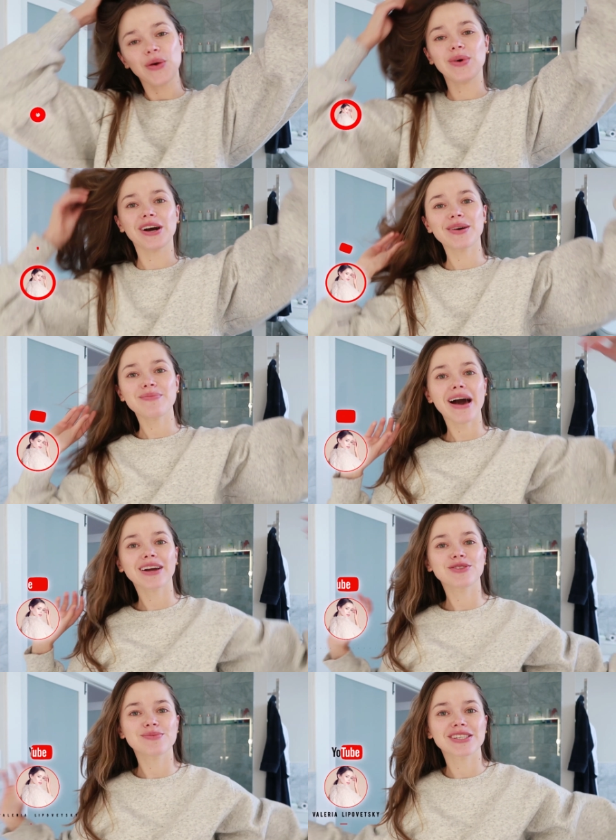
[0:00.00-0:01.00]
Welcome
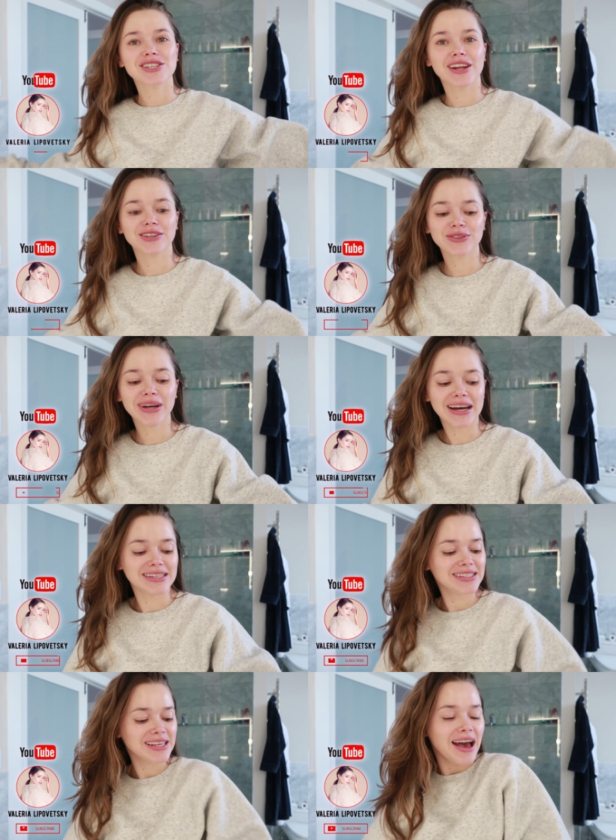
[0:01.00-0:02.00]
back to my channel, you
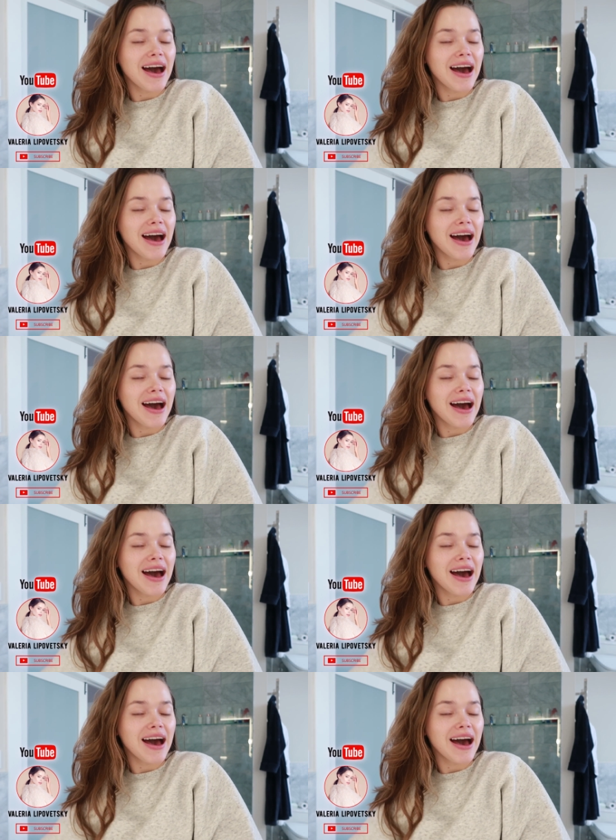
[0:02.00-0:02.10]
guys.